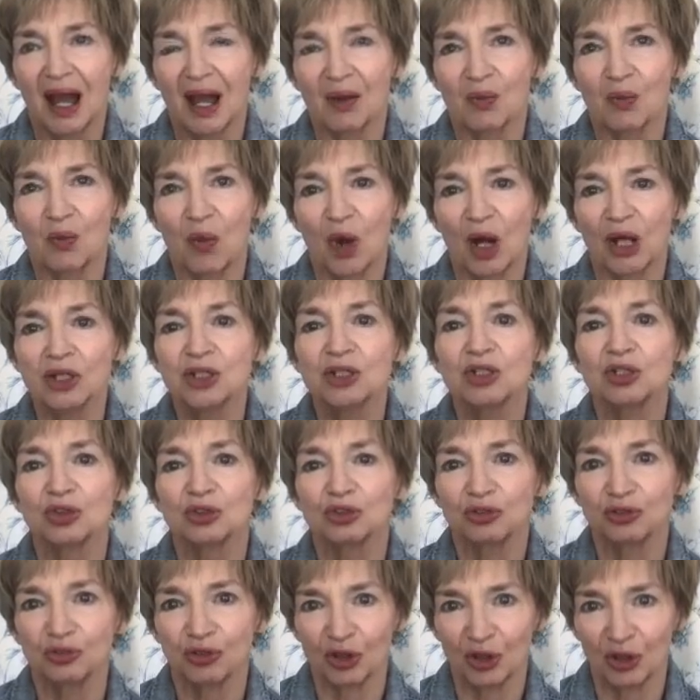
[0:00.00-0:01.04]

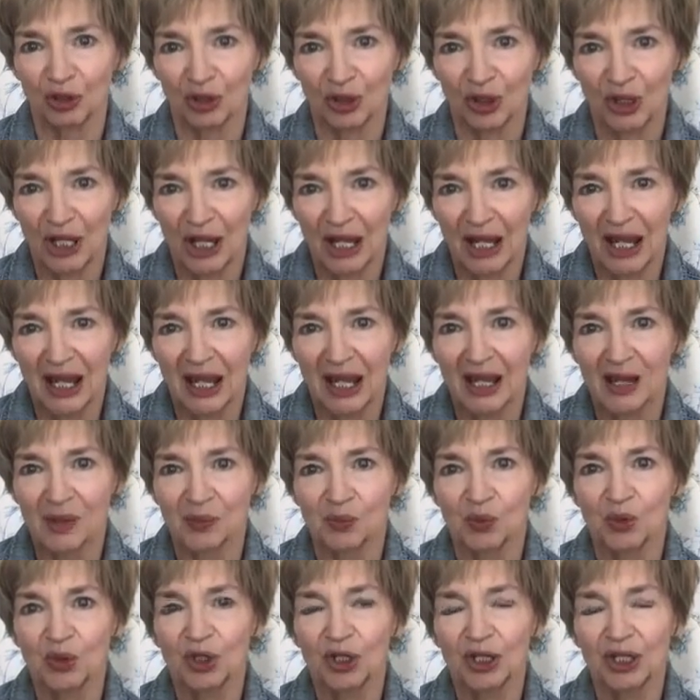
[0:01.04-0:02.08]
wonderful, and
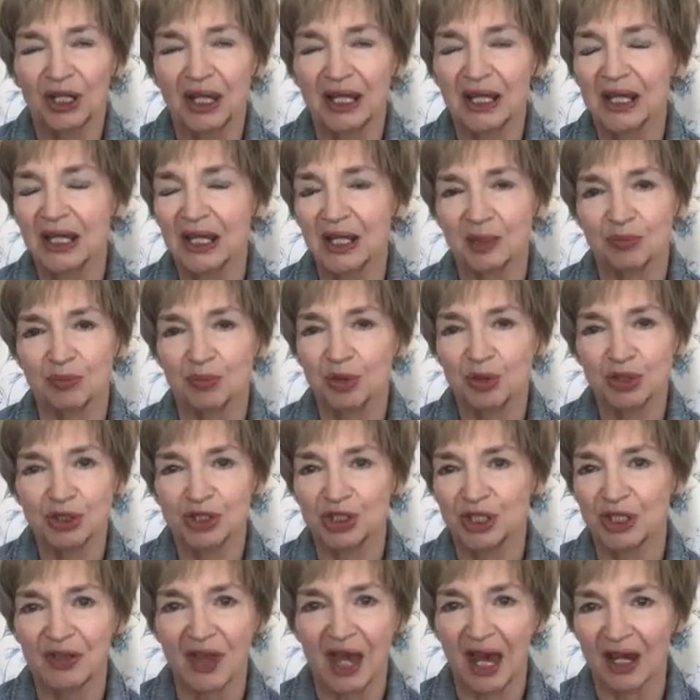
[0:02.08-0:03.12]
we're going to keep
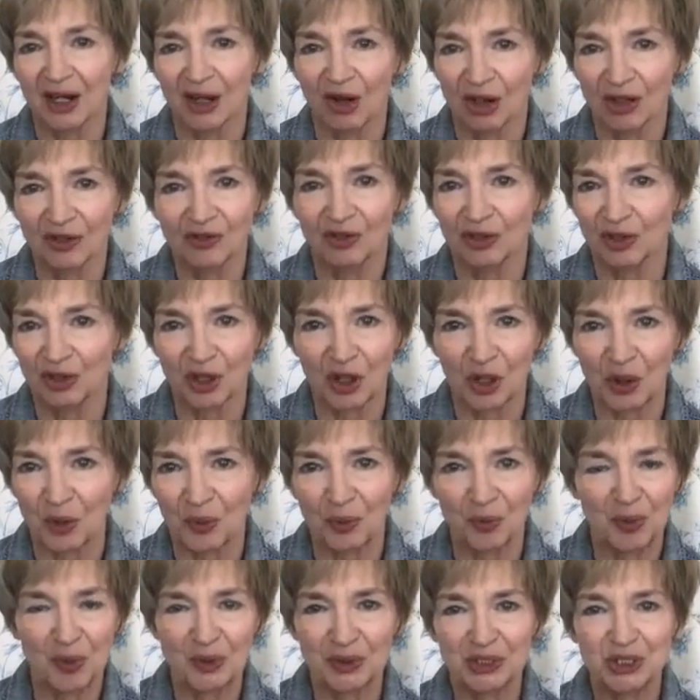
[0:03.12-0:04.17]
pushing that envelope
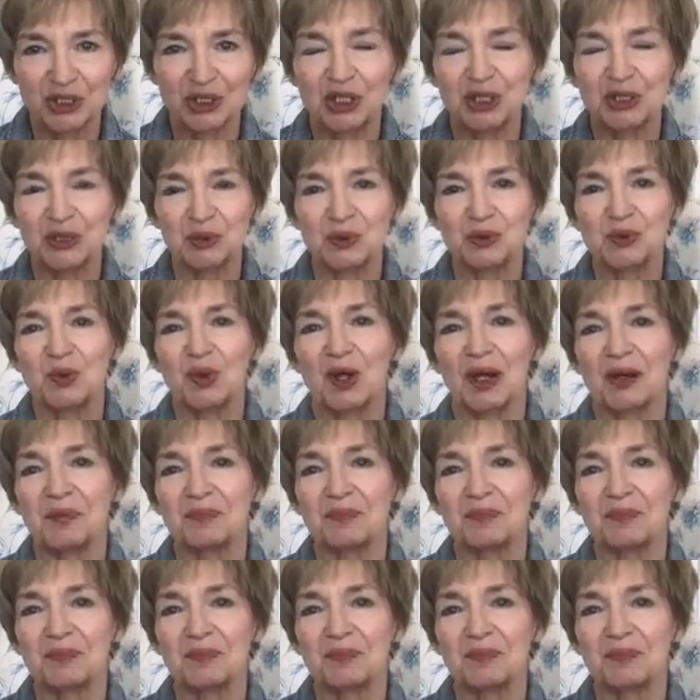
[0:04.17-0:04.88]
to